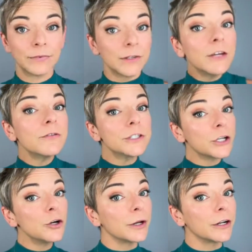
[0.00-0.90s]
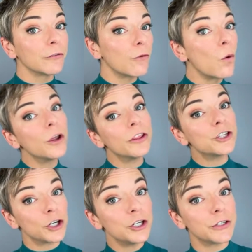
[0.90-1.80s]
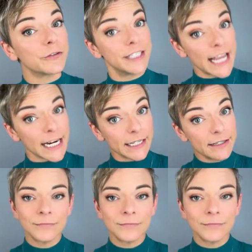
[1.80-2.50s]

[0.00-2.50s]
give a sermon for the Church of Satan,